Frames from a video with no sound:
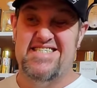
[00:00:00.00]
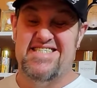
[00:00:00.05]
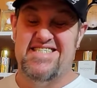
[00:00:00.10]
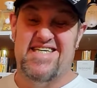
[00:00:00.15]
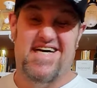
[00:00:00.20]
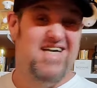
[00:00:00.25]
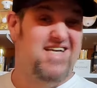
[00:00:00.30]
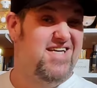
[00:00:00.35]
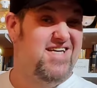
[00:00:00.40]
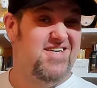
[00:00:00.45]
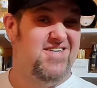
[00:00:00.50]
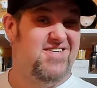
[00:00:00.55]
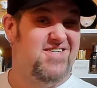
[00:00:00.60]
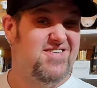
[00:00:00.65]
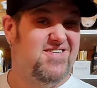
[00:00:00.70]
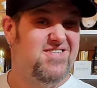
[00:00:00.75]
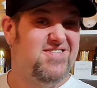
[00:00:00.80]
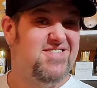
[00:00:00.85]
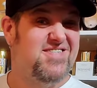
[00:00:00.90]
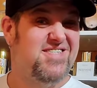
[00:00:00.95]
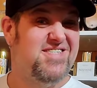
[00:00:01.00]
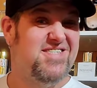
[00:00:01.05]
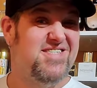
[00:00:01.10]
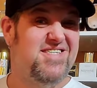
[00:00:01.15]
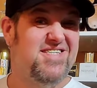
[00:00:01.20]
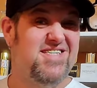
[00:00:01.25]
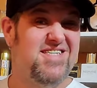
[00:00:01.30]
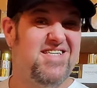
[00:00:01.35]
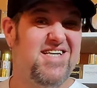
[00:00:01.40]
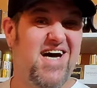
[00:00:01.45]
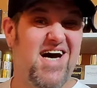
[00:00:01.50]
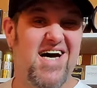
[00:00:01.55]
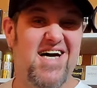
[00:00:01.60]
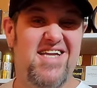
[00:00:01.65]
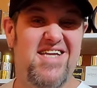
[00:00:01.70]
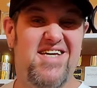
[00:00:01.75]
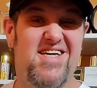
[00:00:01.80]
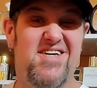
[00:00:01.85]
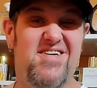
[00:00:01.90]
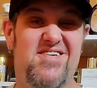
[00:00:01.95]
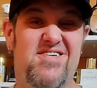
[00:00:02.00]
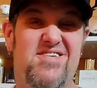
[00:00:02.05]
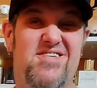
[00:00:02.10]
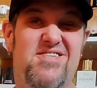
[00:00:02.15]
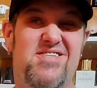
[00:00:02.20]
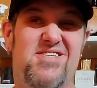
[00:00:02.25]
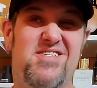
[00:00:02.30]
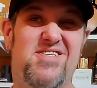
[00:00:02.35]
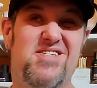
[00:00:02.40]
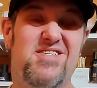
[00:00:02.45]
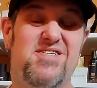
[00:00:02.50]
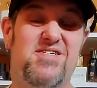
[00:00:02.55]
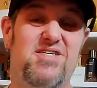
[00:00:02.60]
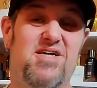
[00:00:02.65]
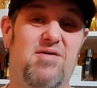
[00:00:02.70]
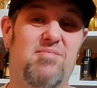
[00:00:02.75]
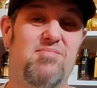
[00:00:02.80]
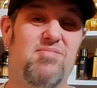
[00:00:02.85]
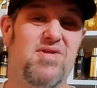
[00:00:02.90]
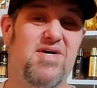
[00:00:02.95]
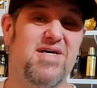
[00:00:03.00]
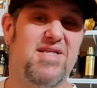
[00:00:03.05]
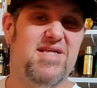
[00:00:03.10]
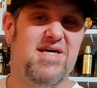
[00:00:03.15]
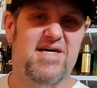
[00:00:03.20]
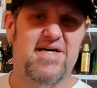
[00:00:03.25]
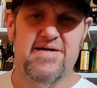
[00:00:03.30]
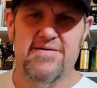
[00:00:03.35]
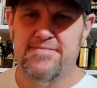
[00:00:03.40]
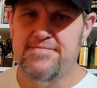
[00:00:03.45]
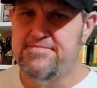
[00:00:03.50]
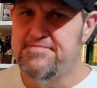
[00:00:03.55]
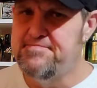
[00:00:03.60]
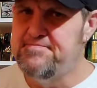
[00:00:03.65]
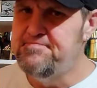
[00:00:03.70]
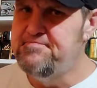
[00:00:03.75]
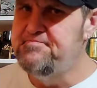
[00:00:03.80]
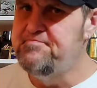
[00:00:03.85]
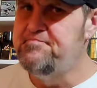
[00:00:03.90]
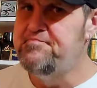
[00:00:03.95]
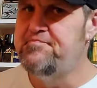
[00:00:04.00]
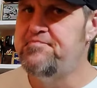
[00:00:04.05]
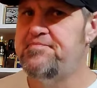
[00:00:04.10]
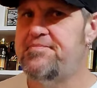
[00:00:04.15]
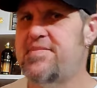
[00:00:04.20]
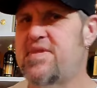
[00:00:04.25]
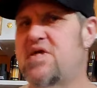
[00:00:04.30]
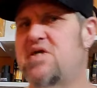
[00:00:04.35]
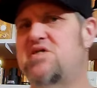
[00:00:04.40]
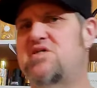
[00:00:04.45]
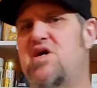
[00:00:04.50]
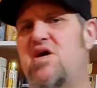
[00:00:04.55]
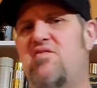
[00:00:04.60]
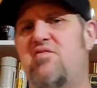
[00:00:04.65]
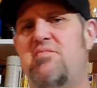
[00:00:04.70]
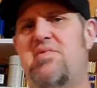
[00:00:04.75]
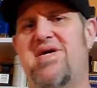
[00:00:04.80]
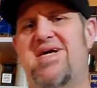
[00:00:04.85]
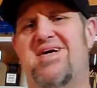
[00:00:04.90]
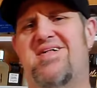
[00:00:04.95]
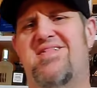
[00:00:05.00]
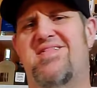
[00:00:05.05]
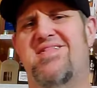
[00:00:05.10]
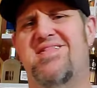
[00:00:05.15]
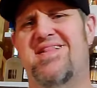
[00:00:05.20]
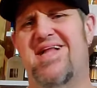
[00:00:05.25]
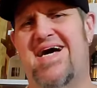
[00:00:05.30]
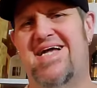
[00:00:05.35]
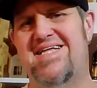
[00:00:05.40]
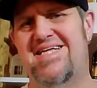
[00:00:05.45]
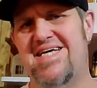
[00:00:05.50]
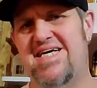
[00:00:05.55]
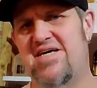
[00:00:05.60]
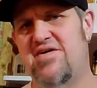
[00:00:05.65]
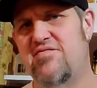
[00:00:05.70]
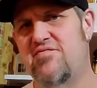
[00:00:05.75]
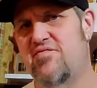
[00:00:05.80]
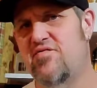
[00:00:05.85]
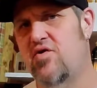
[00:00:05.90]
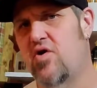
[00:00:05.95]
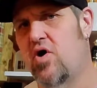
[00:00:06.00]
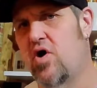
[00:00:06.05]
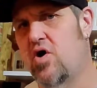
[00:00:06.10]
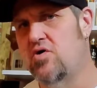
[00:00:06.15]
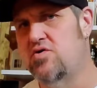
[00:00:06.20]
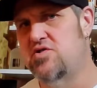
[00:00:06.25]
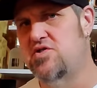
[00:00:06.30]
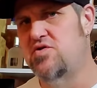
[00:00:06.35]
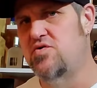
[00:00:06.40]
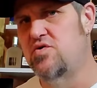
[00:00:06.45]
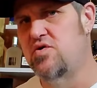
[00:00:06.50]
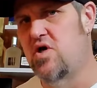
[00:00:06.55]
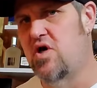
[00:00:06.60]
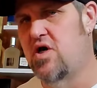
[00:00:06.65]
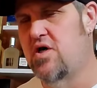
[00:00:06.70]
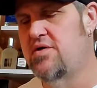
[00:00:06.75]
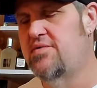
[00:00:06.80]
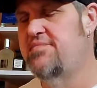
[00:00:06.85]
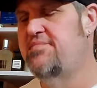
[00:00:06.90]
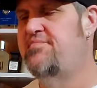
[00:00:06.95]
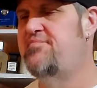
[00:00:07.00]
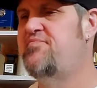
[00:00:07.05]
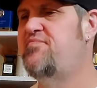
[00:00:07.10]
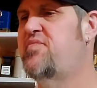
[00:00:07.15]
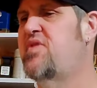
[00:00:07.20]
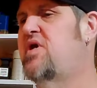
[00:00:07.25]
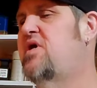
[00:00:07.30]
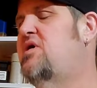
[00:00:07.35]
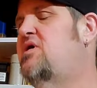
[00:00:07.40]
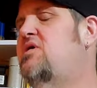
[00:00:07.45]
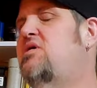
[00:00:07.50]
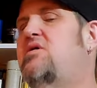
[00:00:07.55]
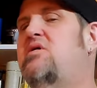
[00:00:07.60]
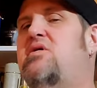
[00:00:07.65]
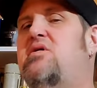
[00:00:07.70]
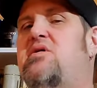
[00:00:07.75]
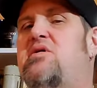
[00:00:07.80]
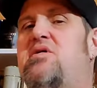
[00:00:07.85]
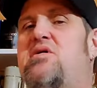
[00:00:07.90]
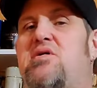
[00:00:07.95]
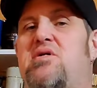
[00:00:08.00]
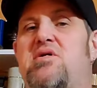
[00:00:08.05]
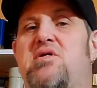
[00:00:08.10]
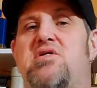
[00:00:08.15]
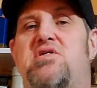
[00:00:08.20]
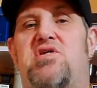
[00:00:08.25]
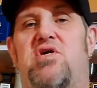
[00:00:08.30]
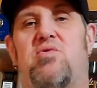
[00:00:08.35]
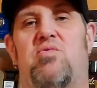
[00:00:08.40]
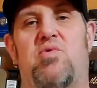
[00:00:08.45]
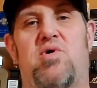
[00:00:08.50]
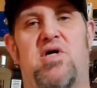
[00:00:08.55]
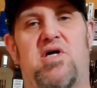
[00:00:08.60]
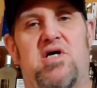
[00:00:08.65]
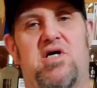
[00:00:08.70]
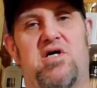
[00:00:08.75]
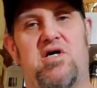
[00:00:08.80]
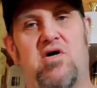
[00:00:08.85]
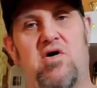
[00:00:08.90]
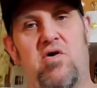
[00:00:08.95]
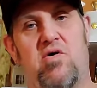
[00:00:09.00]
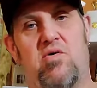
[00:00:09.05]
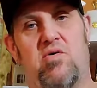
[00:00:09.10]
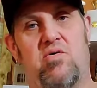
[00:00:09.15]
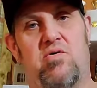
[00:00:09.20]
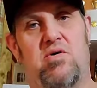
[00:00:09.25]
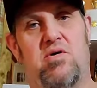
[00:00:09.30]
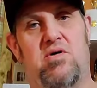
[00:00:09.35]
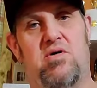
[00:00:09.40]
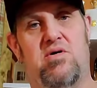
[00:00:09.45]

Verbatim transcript: 10 years, nine years, something like that. So I haven't been collecting for all too long. So we're going to go